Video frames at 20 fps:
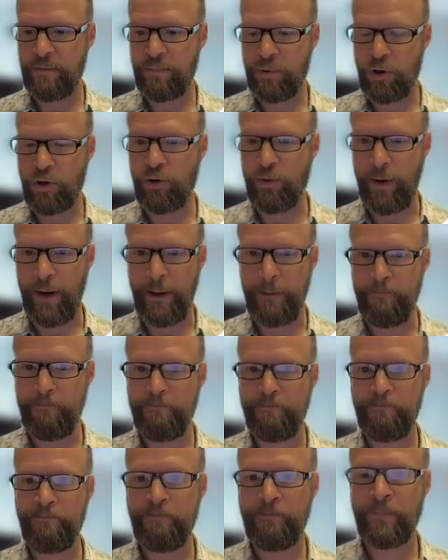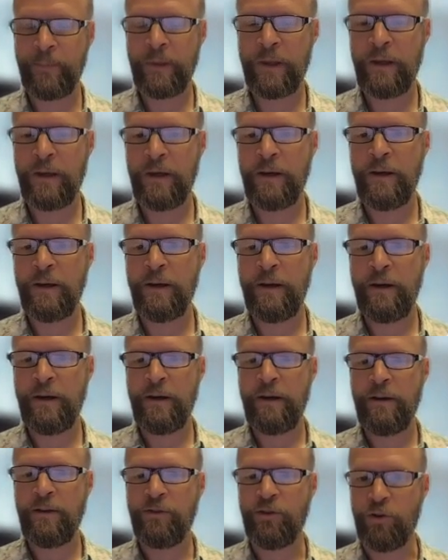program.
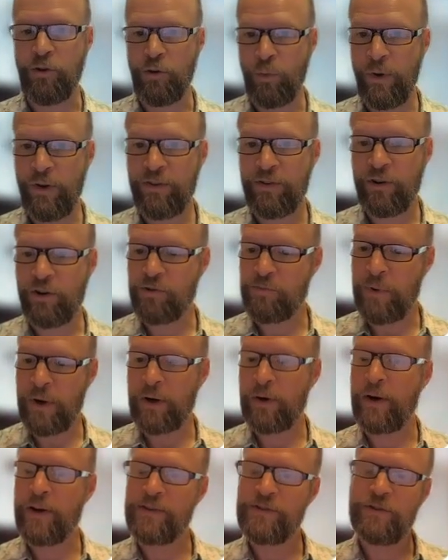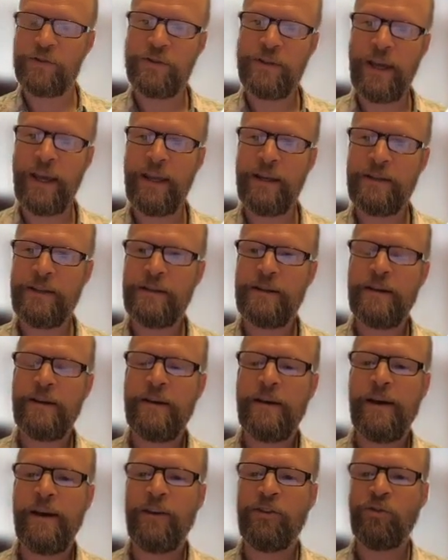So your research progress to date,
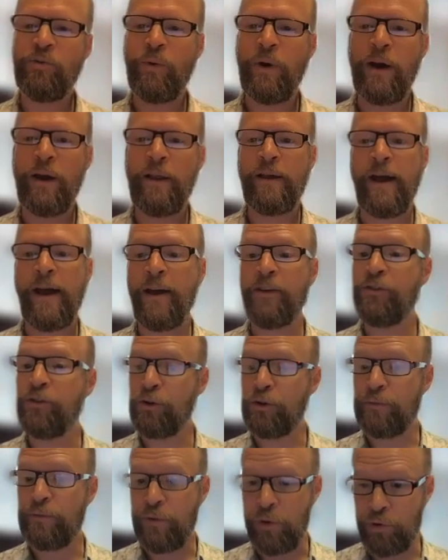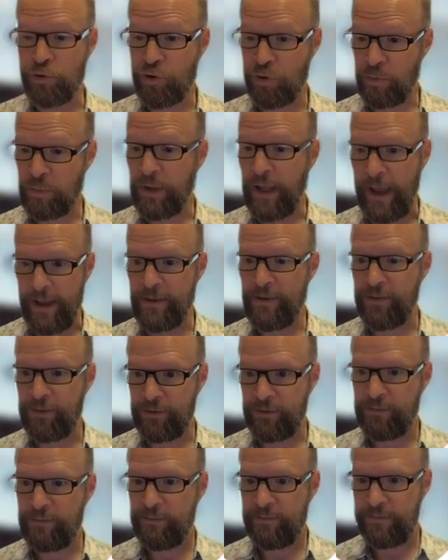as well as your future
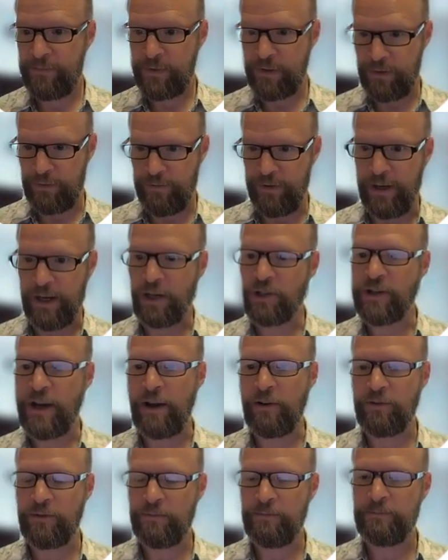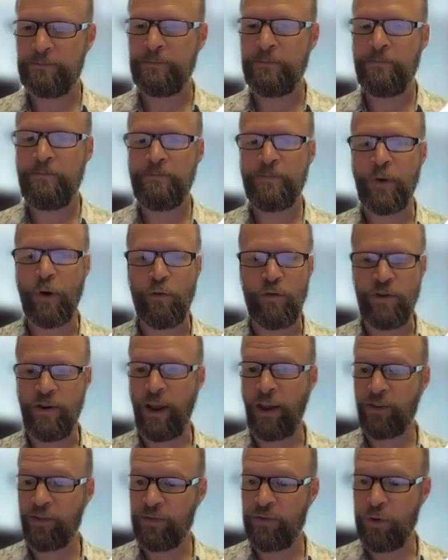plans to finish out over the
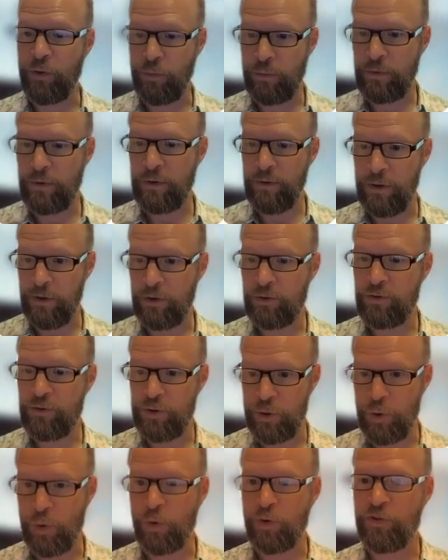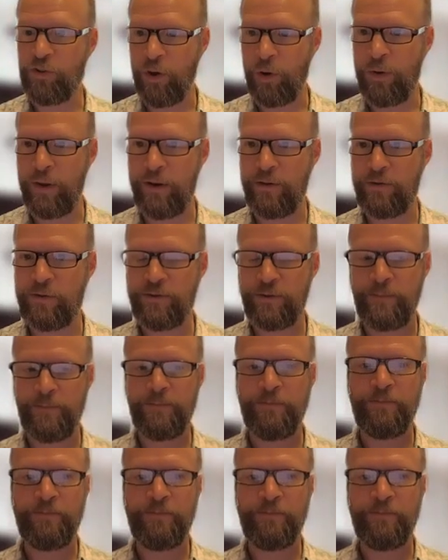next few, 2 or so years.